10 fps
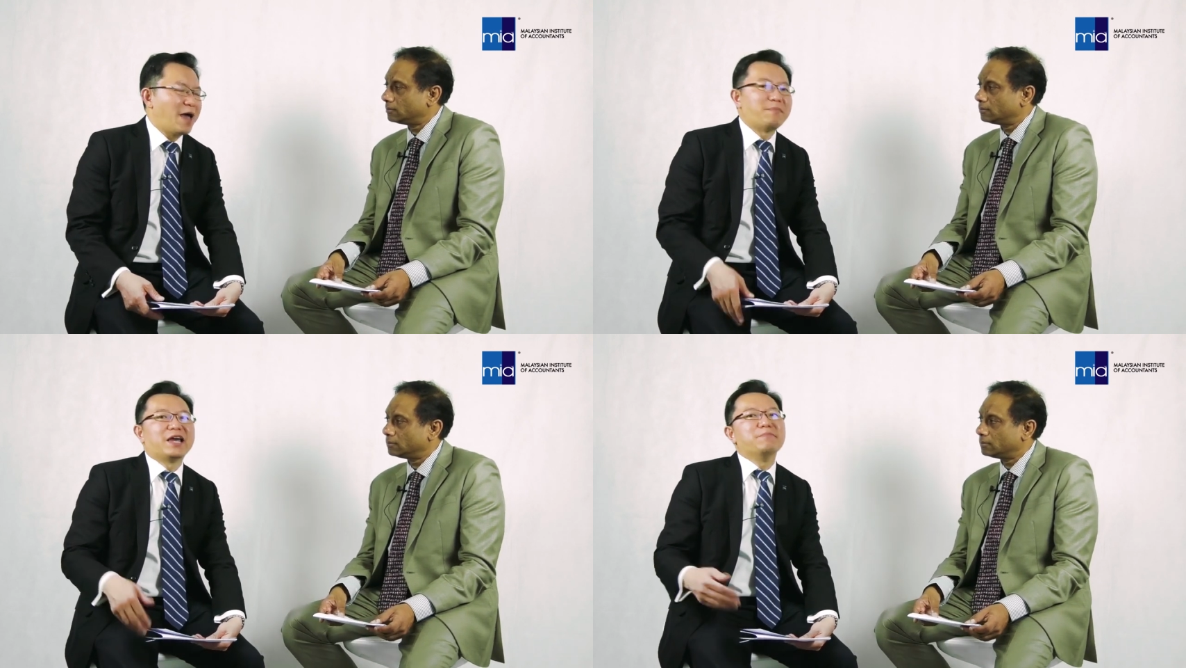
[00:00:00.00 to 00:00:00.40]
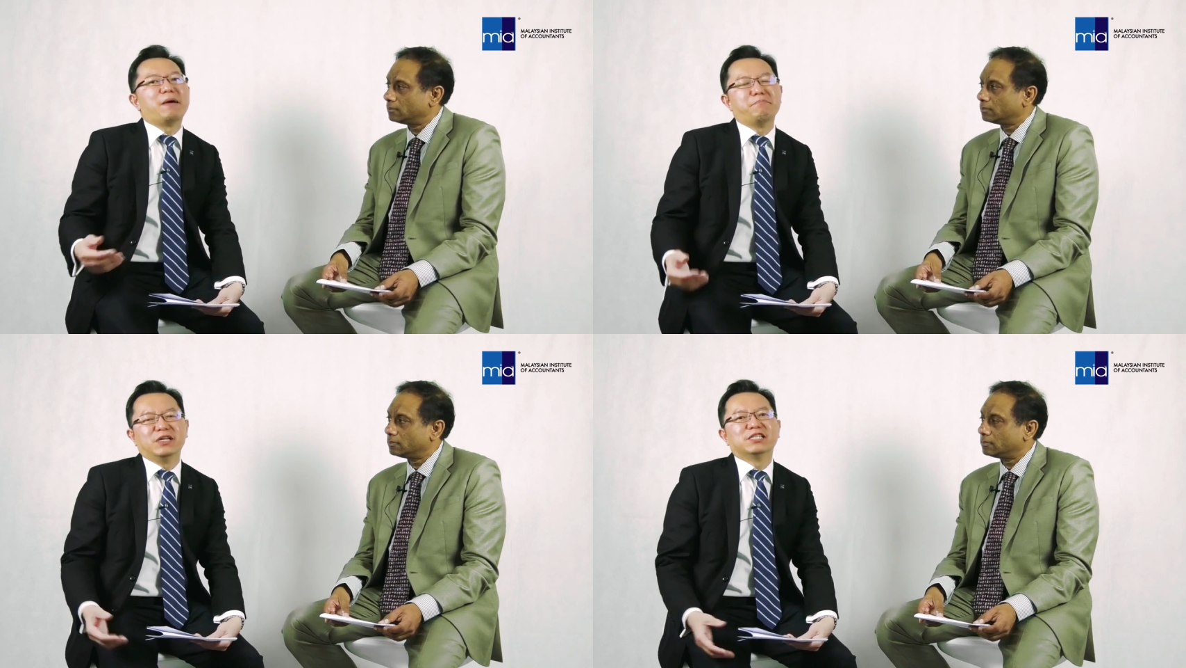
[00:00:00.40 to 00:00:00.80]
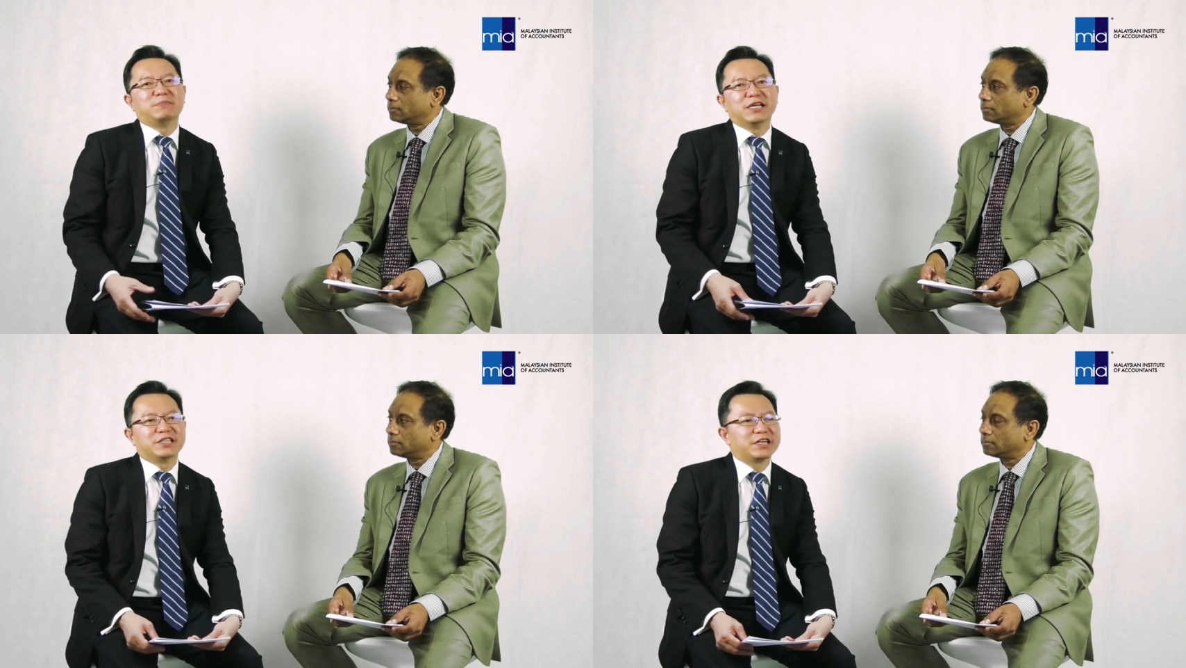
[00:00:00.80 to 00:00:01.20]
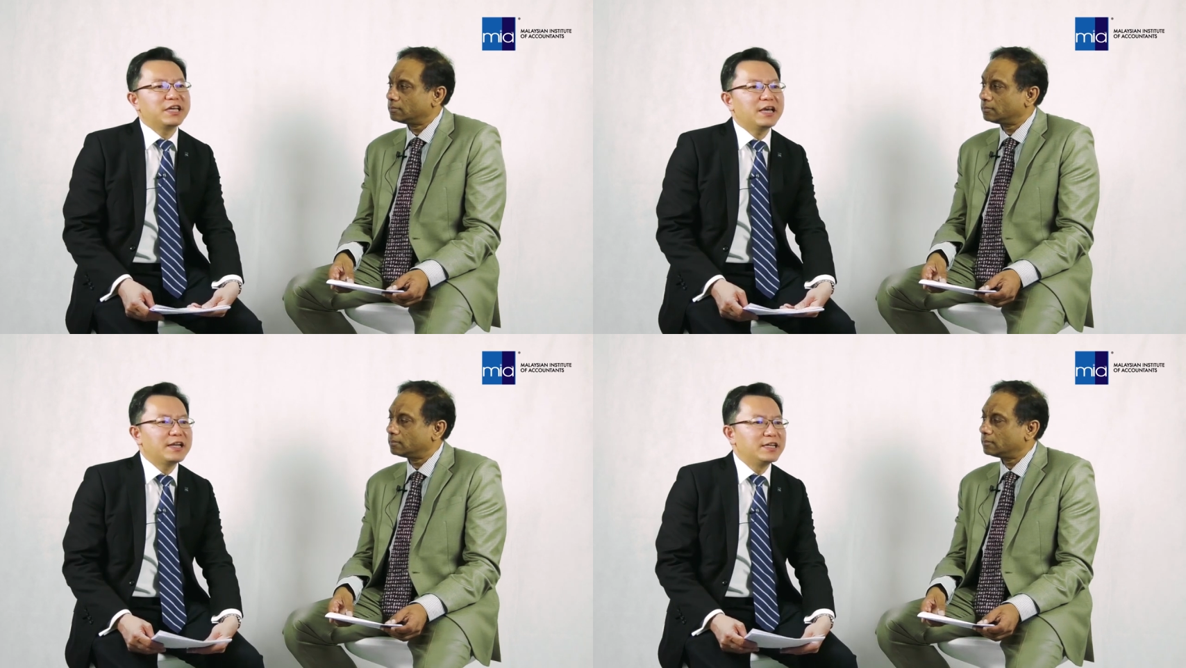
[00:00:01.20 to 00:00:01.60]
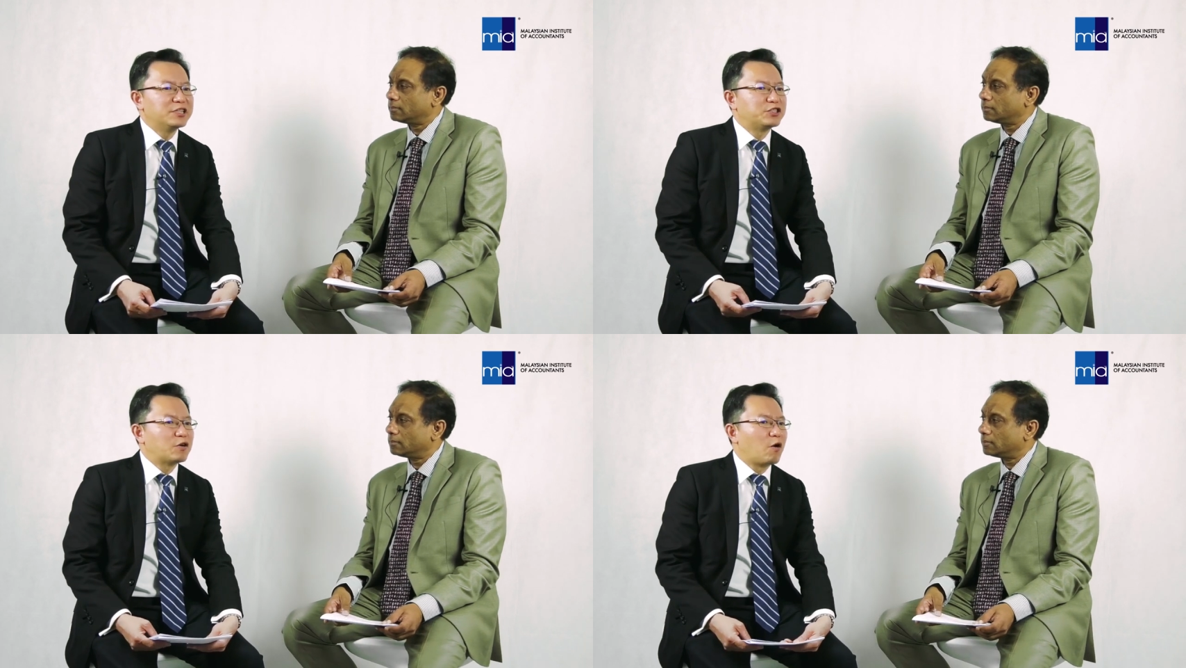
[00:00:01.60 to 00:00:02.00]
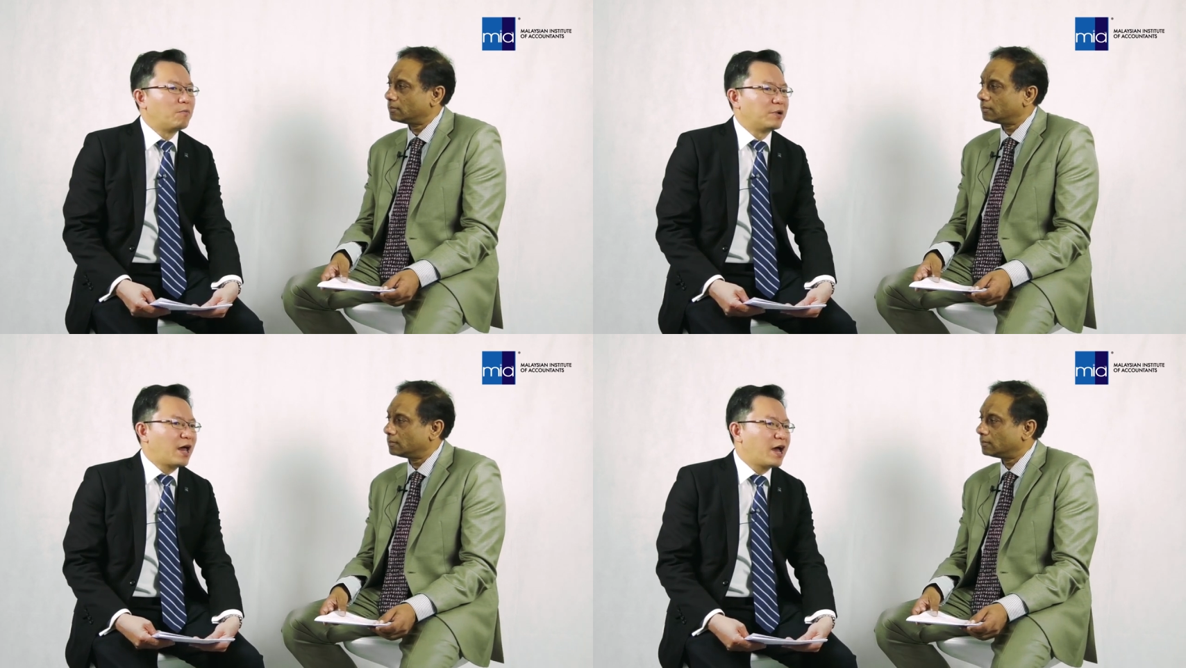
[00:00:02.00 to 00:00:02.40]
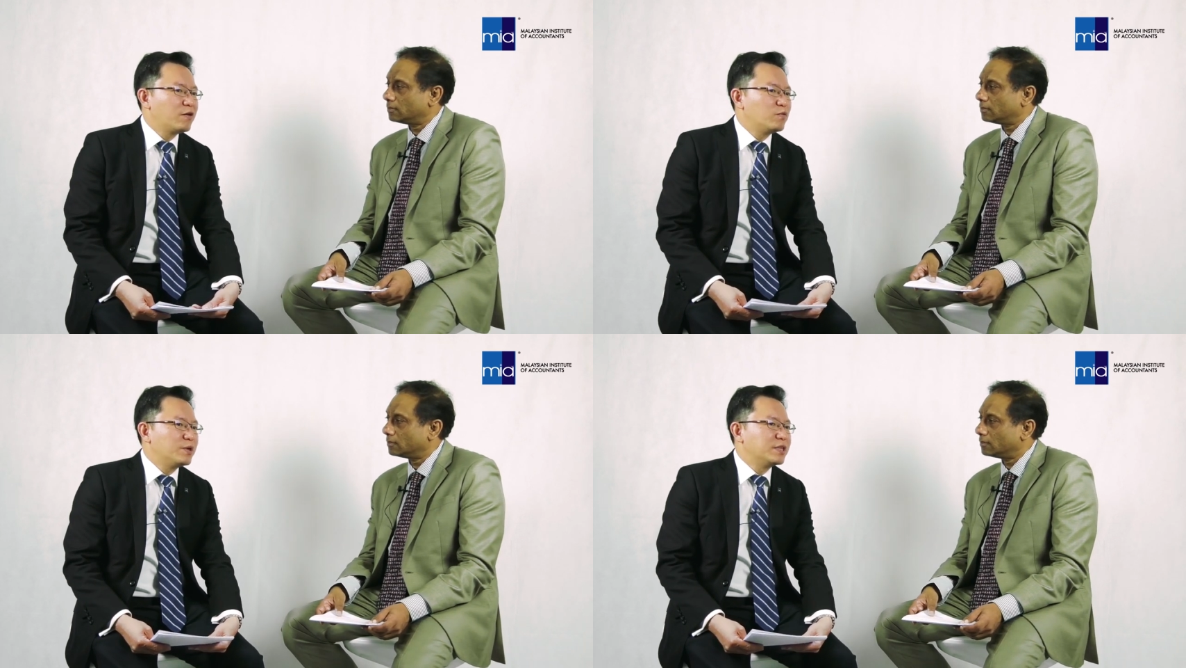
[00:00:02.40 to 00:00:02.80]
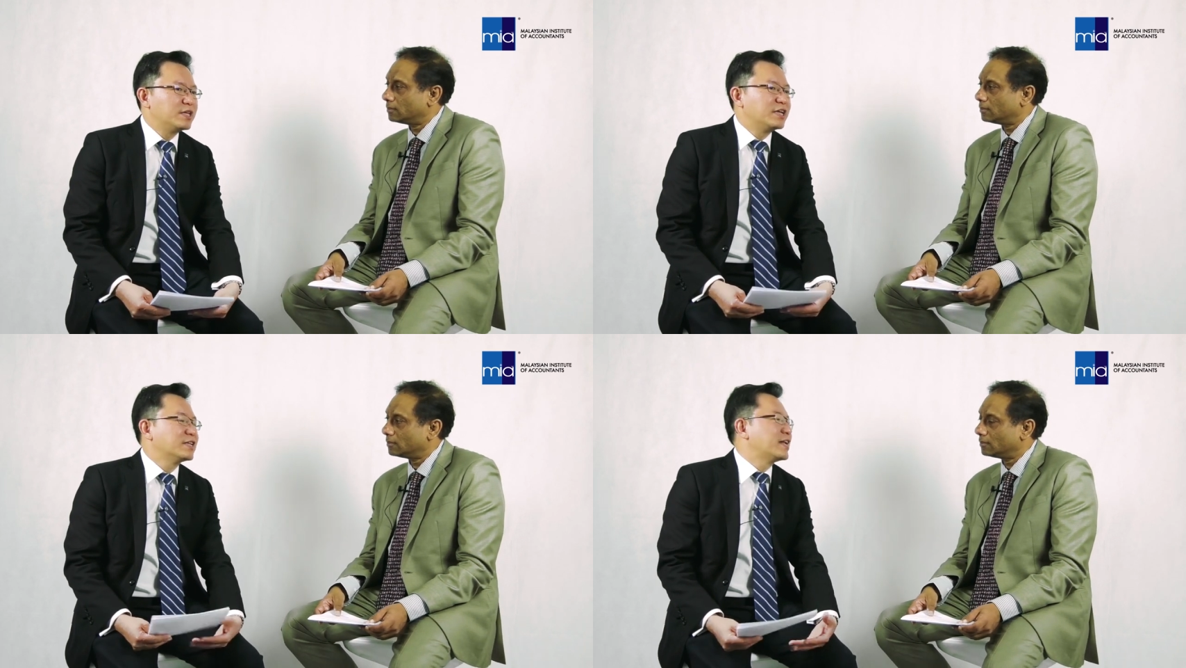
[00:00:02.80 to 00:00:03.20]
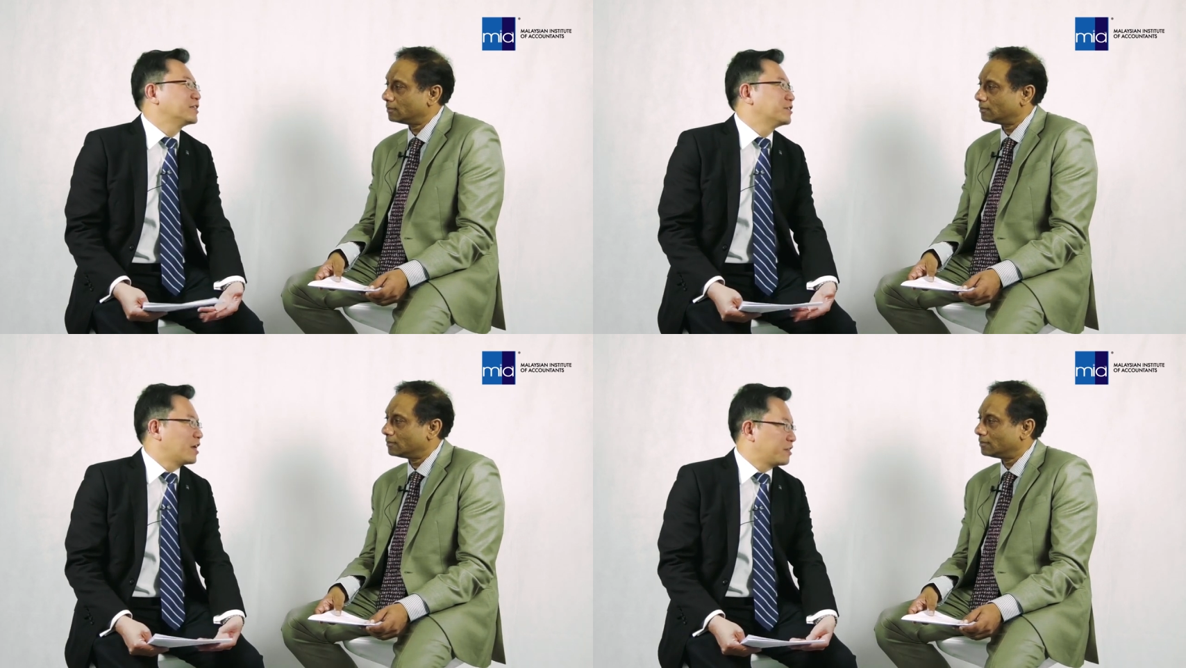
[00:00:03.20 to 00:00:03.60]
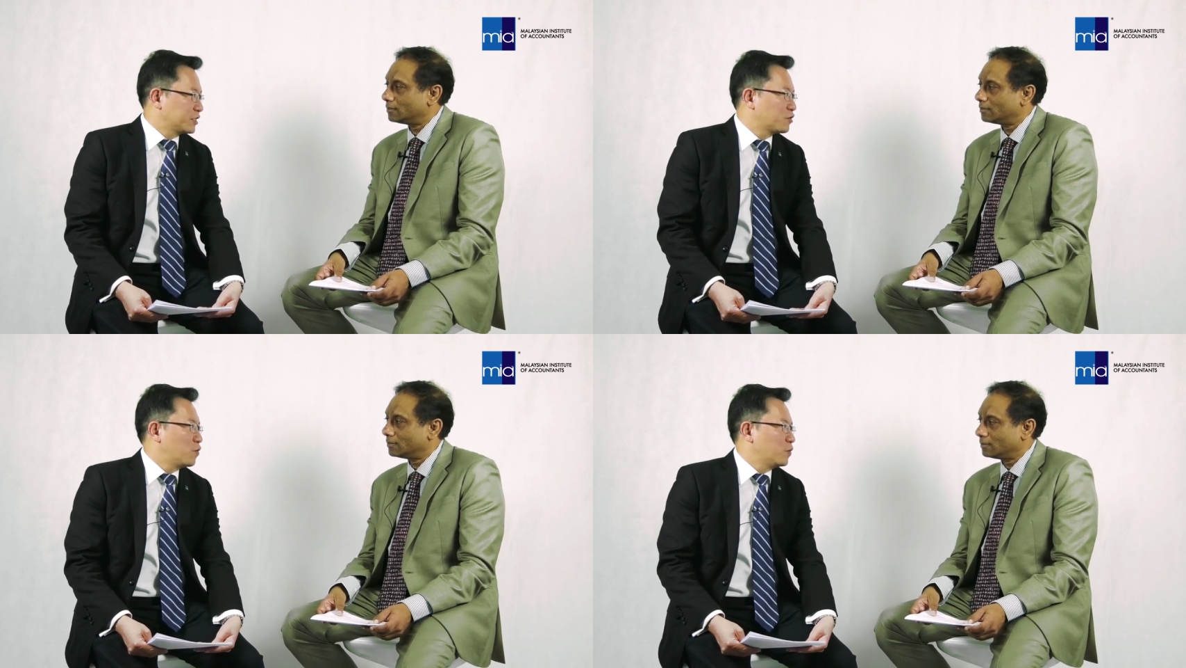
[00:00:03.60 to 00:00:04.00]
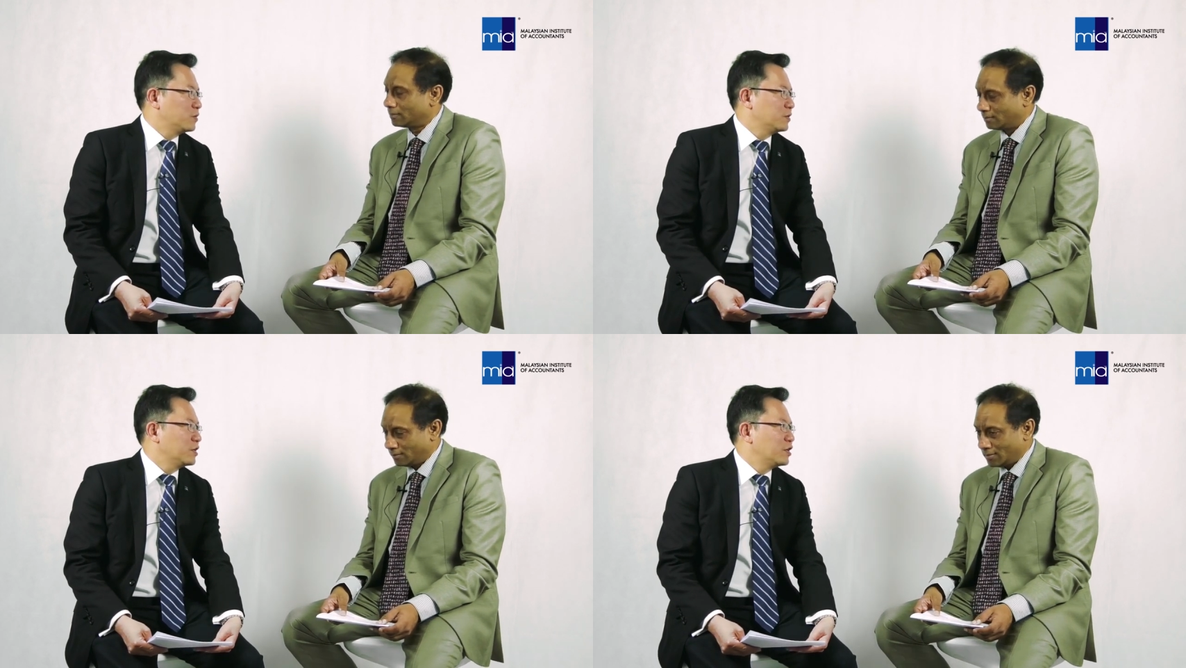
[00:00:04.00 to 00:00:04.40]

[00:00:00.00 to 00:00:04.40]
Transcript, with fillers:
Speaker 1: MIA members basically, needs to comply with the International Ethics Code.